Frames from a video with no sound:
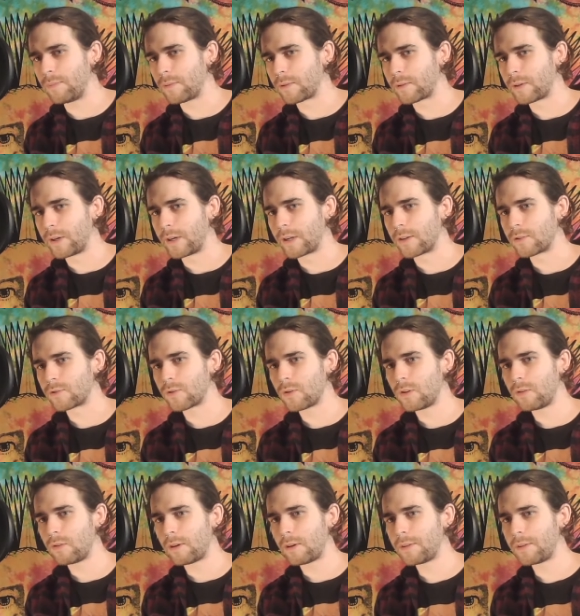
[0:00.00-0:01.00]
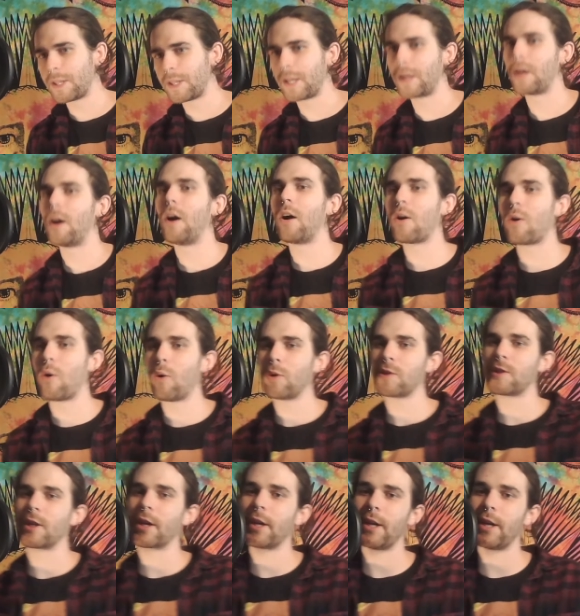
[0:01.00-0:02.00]
are in control of everything, of course
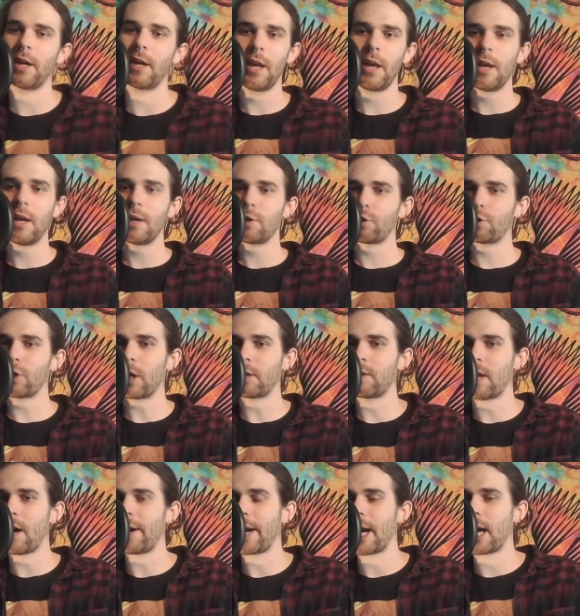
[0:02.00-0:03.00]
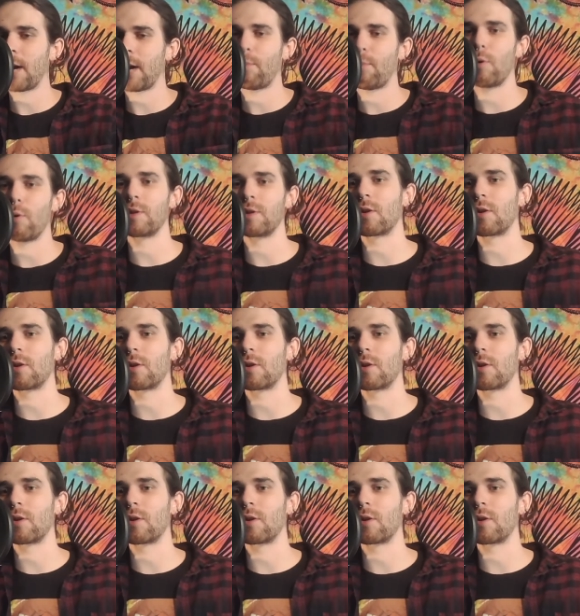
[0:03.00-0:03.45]
they're going to shut down airports.